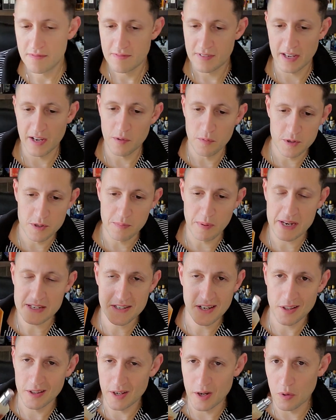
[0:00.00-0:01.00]
Like it was
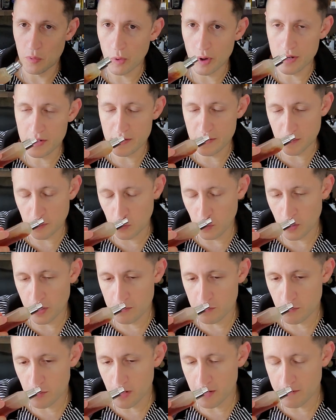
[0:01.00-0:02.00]
basically a one
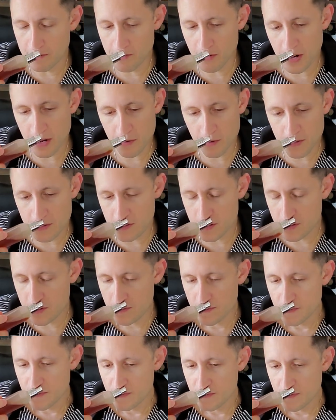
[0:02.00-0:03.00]
one run
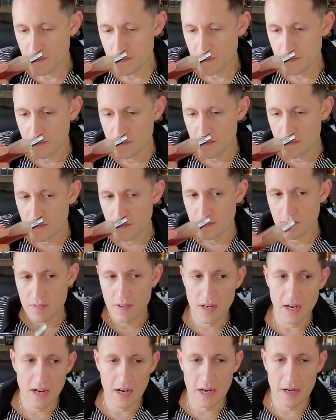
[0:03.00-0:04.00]
fragrance.
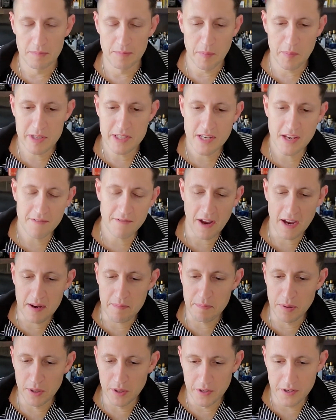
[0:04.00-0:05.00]
Um, let me see if I
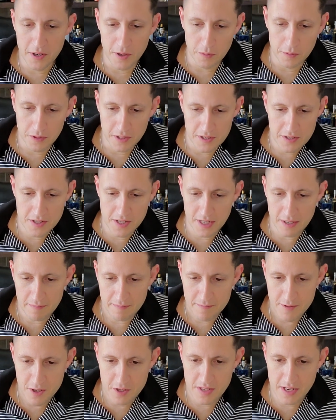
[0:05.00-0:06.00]
can pull a note listing,
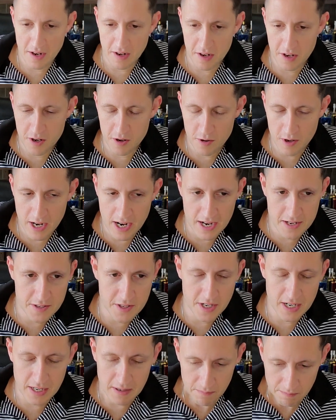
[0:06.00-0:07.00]
just out of
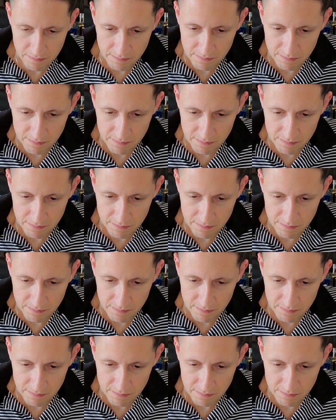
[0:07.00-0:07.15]
curiosity.